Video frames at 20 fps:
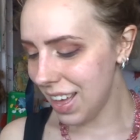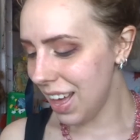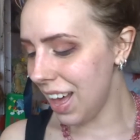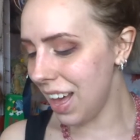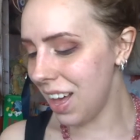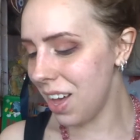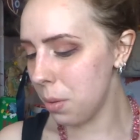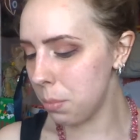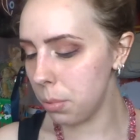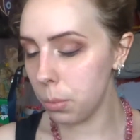
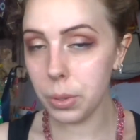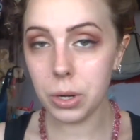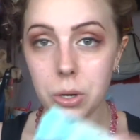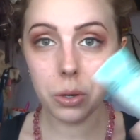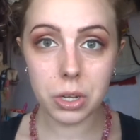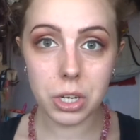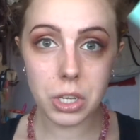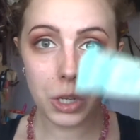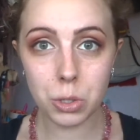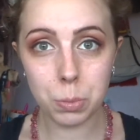But we're not
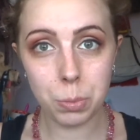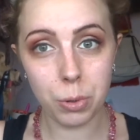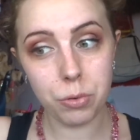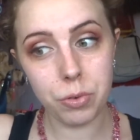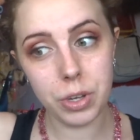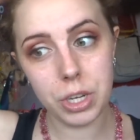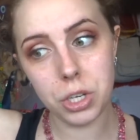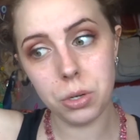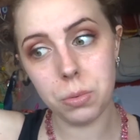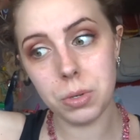going to use
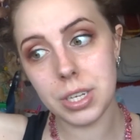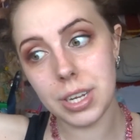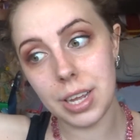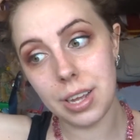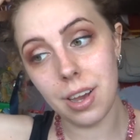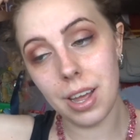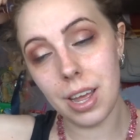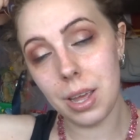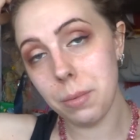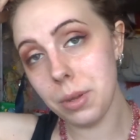Professional today.
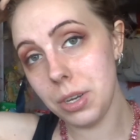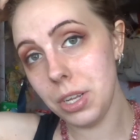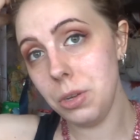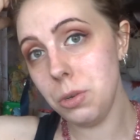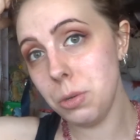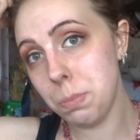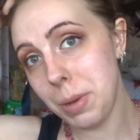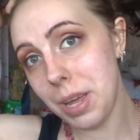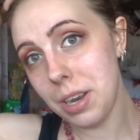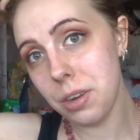I am going to
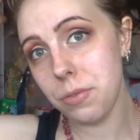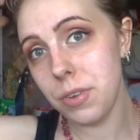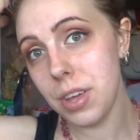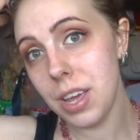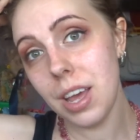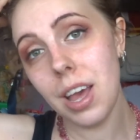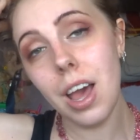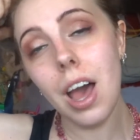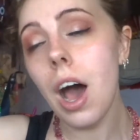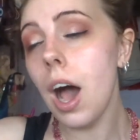use
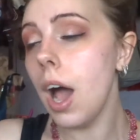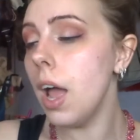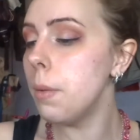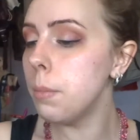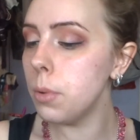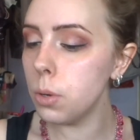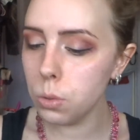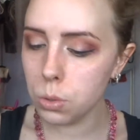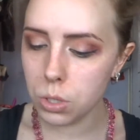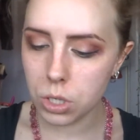Benefit. I
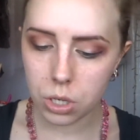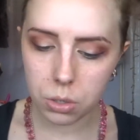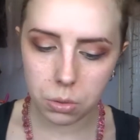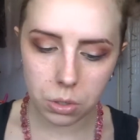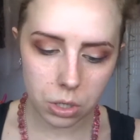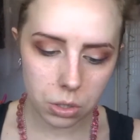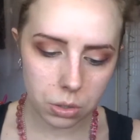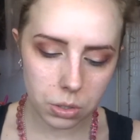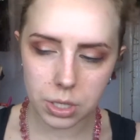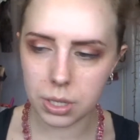am also
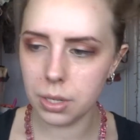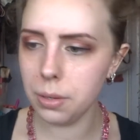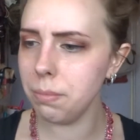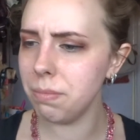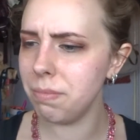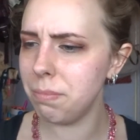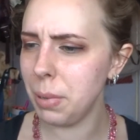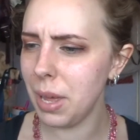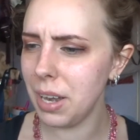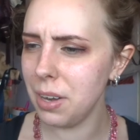using
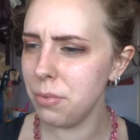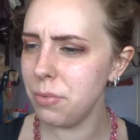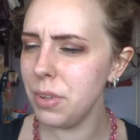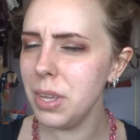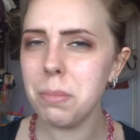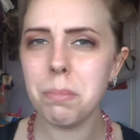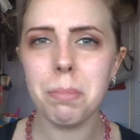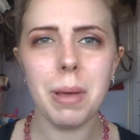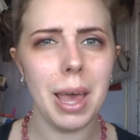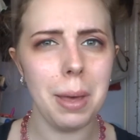
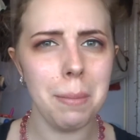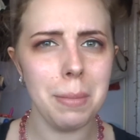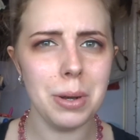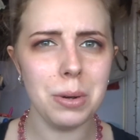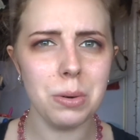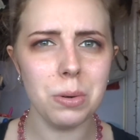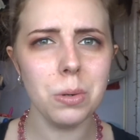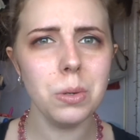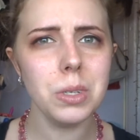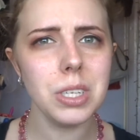Benefit Bare
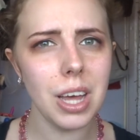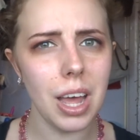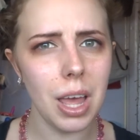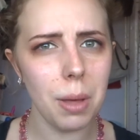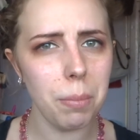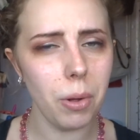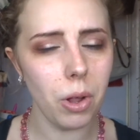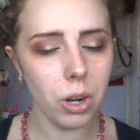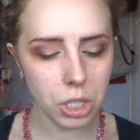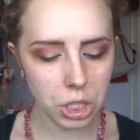Minerals. I
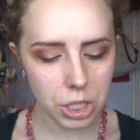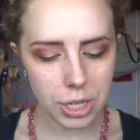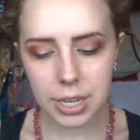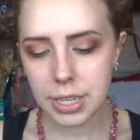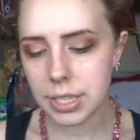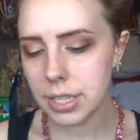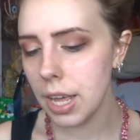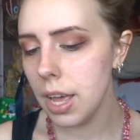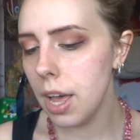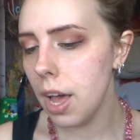
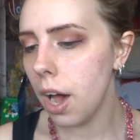apologise.